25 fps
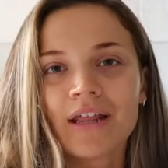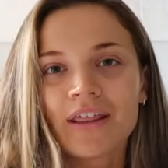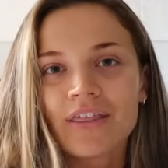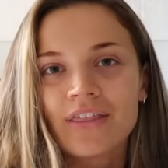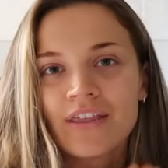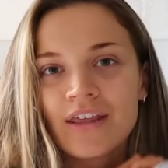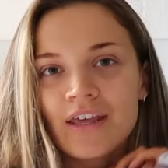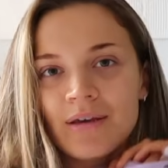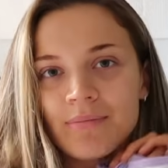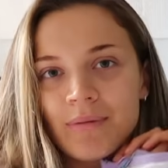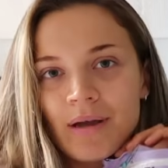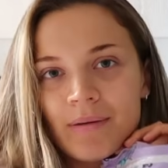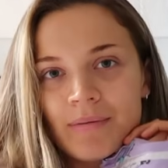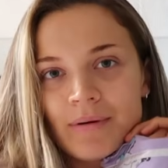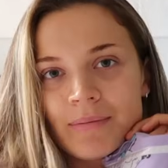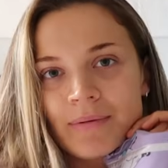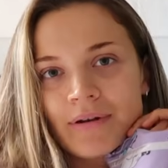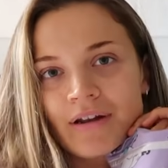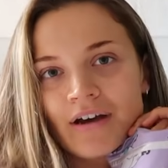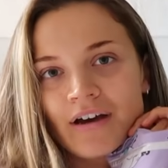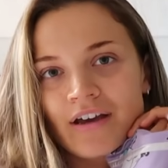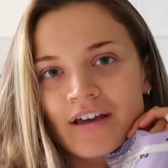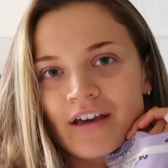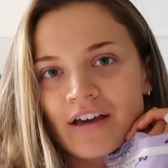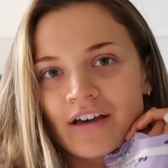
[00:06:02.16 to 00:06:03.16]
I think my mum
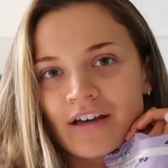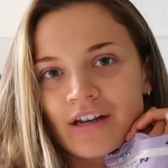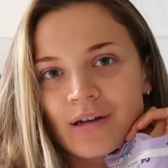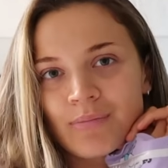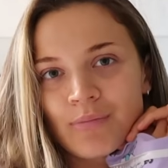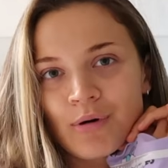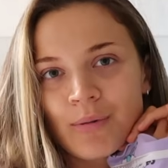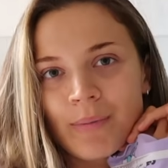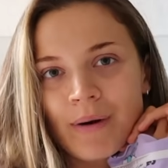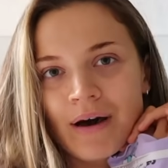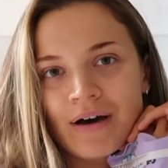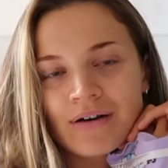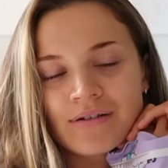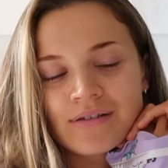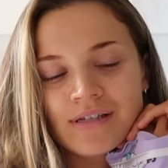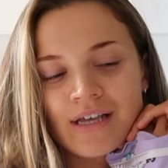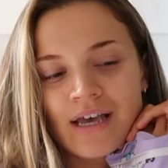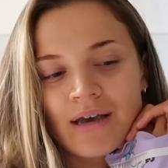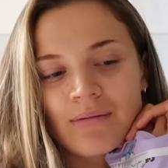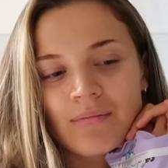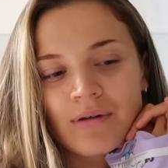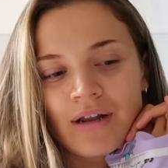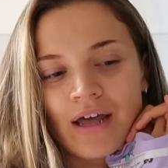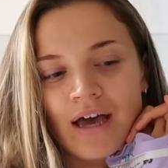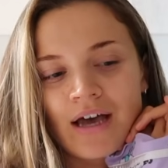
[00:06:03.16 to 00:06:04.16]
and I are going to pop out to
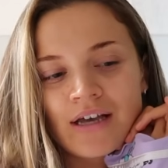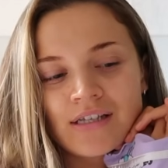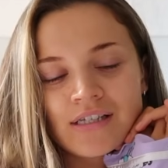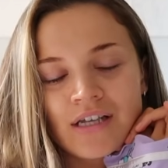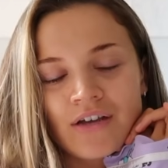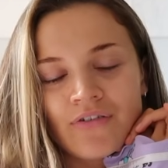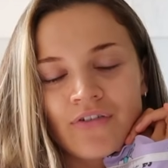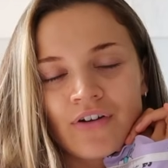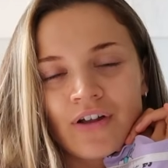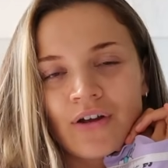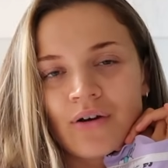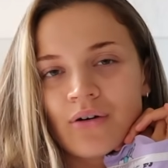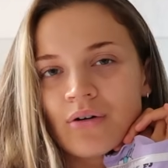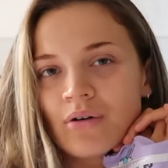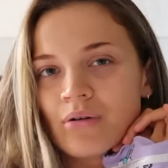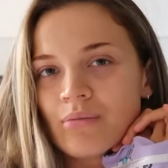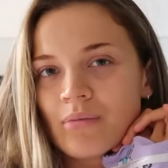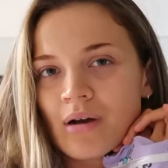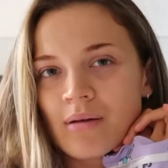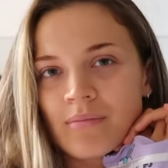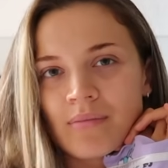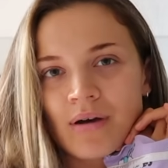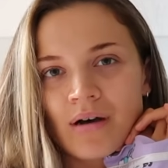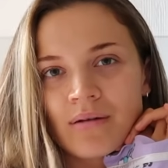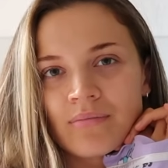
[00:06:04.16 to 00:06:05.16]
M&S. I feel like all
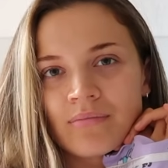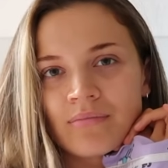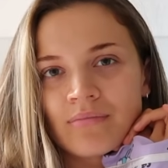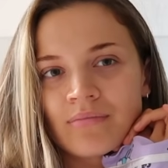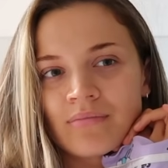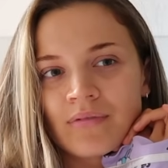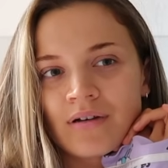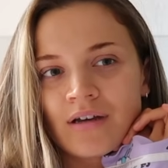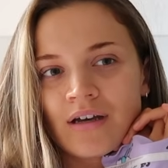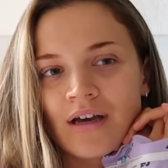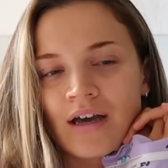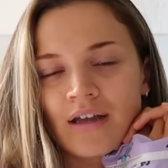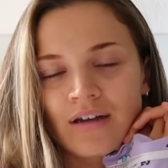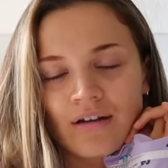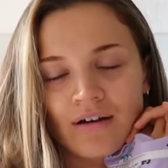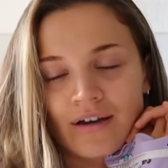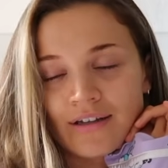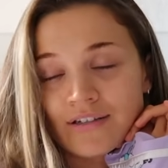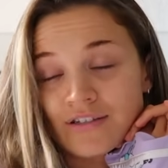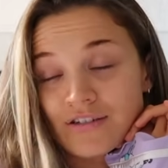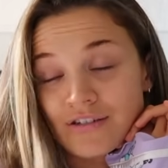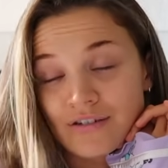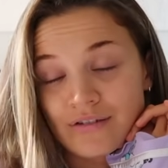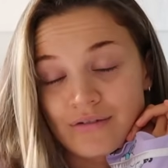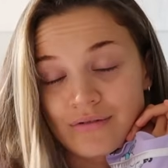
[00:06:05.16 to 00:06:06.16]
my mum and I
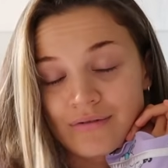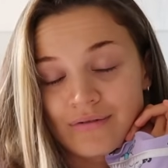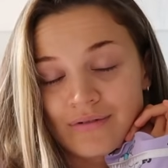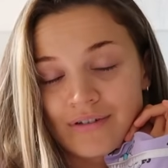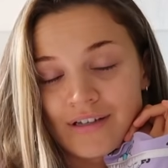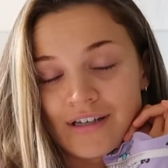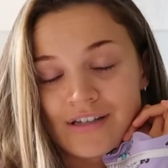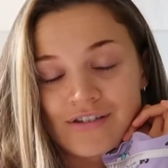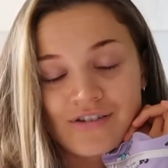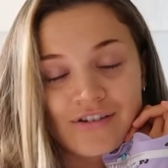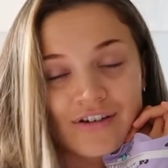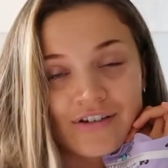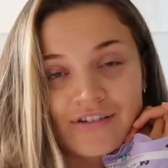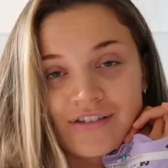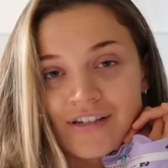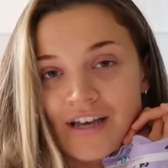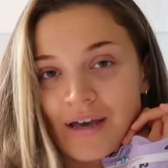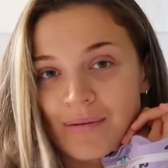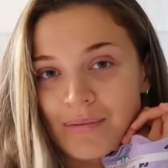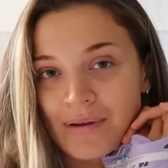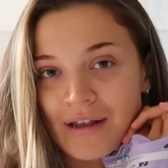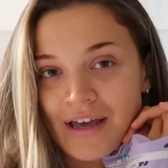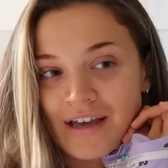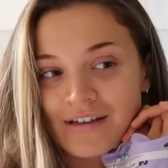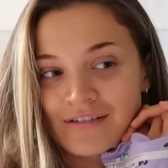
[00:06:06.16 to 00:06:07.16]
do is go to
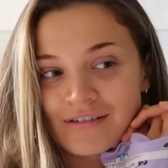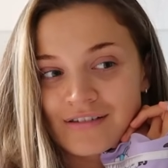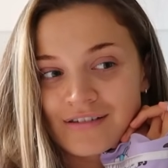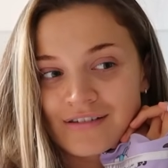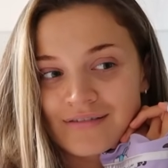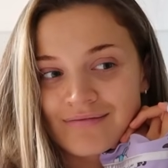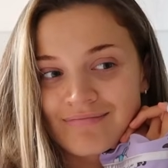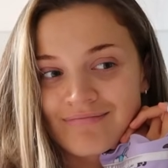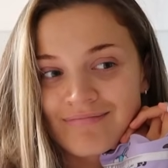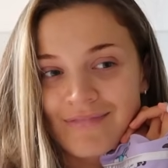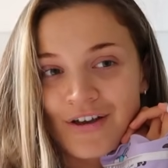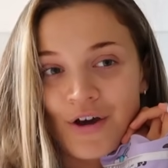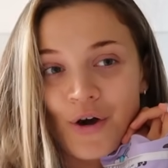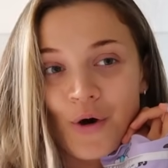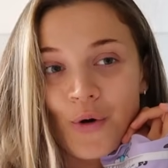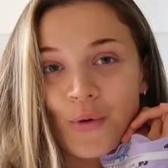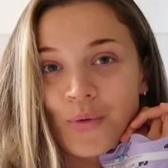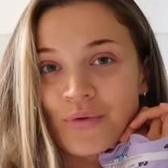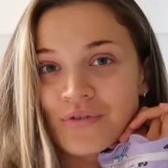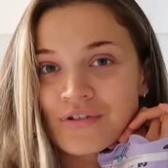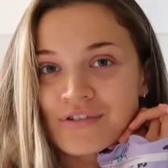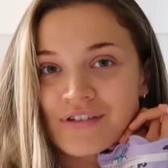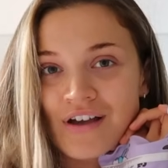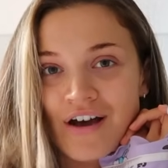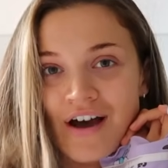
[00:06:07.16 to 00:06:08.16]
M&S
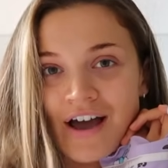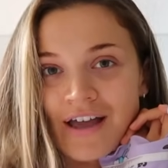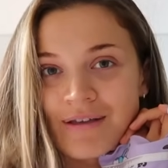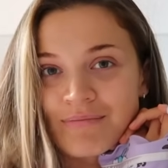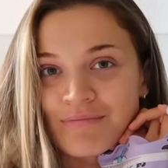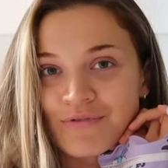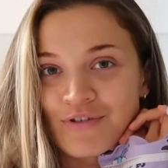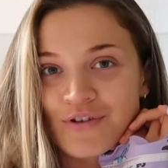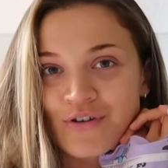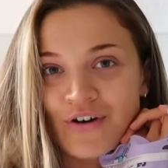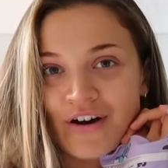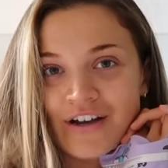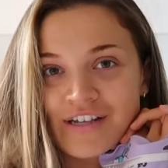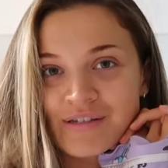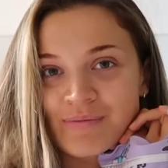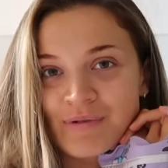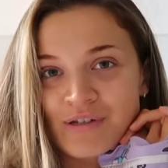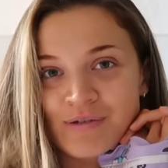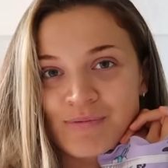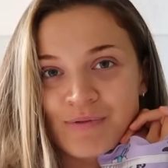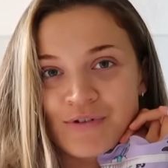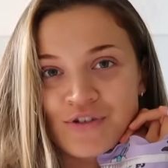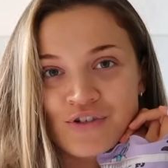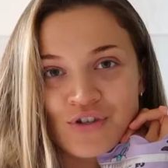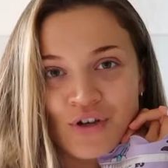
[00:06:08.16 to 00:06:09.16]
all the time. You guys
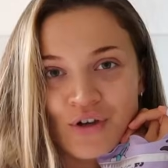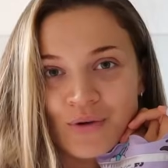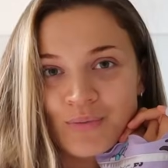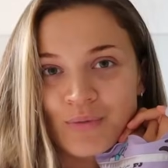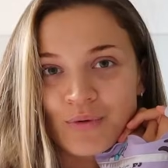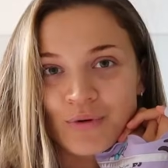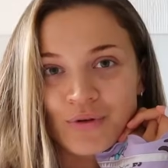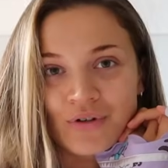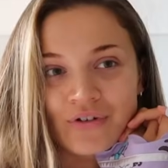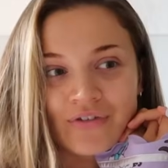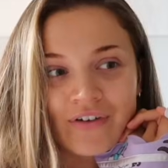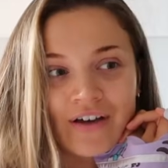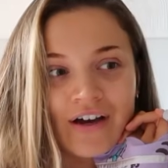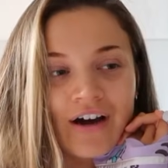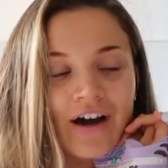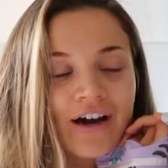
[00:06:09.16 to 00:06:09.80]
must be so bored of it.